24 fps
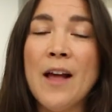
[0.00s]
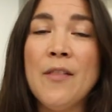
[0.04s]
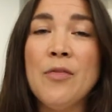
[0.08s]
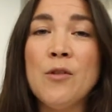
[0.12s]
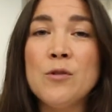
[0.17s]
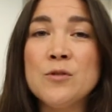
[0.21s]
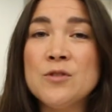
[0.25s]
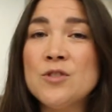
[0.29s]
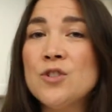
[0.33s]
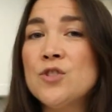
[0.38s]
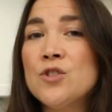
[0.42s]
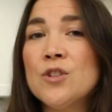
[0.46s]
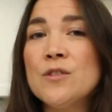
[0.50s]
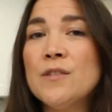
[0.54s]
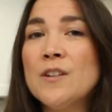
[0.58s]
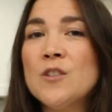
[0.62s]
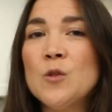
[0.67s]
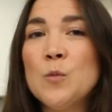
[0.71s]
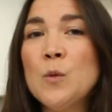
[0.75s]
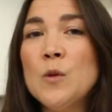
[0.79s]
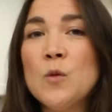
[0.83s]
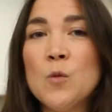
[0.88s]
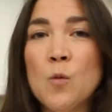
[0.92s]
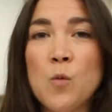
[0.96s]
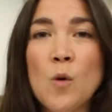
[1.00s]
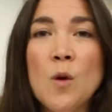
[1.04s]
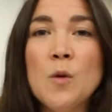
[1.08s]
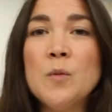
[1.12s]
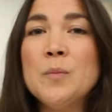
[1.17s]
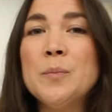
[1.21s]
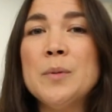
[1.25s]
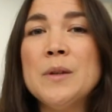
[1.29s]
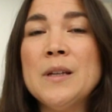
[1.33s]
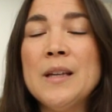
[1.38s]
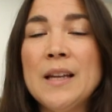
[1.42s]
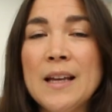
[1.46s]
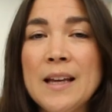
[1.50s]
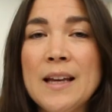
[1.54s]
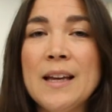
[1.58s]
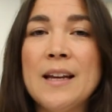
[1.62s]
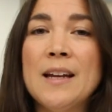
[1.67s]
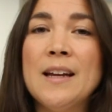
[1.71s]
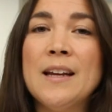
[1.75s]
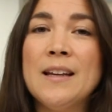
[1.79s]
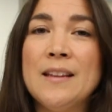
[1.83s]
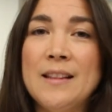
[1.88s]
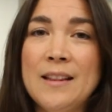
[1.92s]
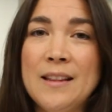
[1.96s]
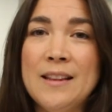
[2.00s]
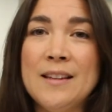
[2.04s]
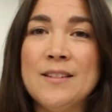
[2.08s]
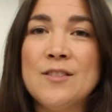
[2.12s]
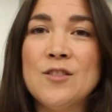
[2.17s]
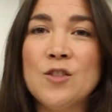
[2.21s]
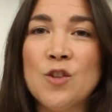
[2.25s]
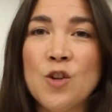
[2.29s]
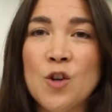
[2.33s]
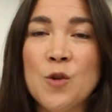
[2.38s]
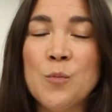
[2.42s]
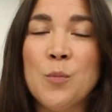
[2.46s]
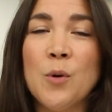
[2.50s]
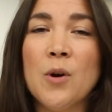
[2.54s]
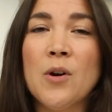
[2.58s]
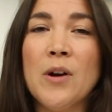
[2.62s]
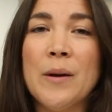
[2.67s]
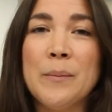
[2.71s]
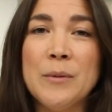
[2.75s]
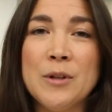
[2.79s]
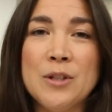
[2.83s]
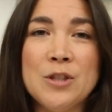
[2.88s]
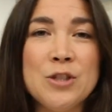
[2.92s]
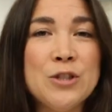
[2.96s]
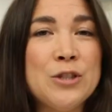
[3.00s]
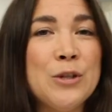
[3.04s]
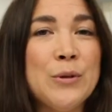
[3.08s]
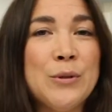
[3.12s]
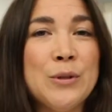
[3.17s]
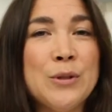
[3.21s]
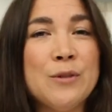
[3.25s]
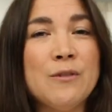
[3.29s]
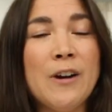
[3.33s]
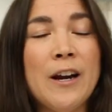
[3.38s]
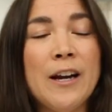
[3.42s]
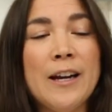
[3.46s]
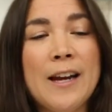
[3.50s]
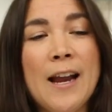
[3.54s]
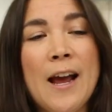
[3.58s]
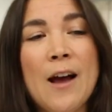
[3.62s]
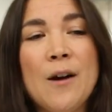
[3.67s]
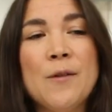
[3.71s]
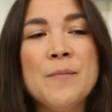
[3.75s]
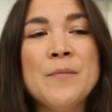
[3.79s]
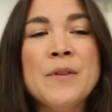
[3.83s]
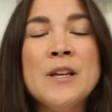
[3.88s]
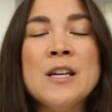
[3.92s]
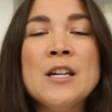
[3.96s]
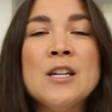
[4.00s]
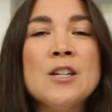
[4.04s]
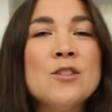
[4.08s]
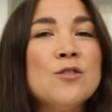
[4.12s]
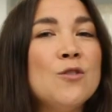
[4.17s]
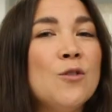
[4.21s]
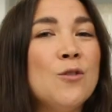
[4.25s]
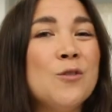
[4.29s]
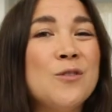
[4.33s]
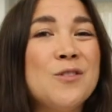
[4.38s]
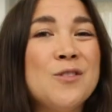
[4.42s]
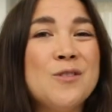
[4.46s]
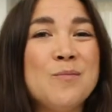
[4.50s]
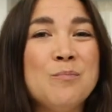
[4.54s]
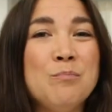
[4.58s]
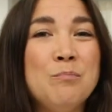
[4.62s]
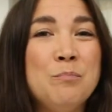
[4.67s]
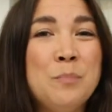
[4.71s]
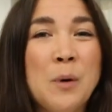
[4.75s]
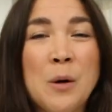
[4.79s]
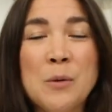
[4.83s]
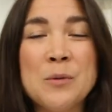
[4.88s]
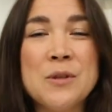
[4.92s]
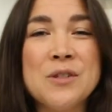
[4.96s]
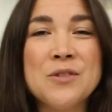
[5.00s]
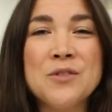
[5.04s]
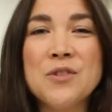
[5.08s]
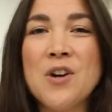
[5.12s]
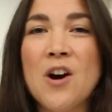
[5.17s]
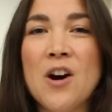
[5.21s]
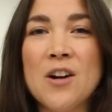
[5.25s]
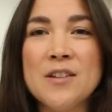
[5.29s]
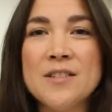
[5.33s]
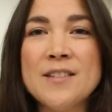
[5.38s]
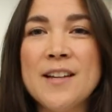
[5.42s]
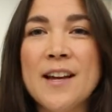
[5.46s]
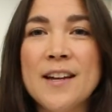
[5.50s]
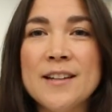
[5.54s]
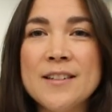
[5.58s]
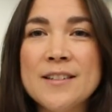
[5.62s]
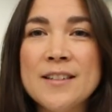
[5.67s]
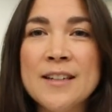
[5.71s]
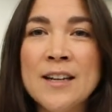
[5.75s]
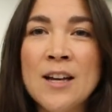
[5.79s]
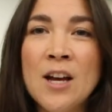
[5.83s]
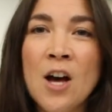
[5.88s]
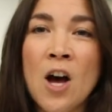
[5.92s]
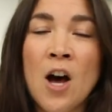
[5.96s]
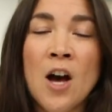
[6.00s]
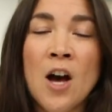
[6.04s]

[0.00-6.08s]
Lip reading: And those dessert recipes won't be in this cookbook I'm gonna show you right now. So it's bonus content.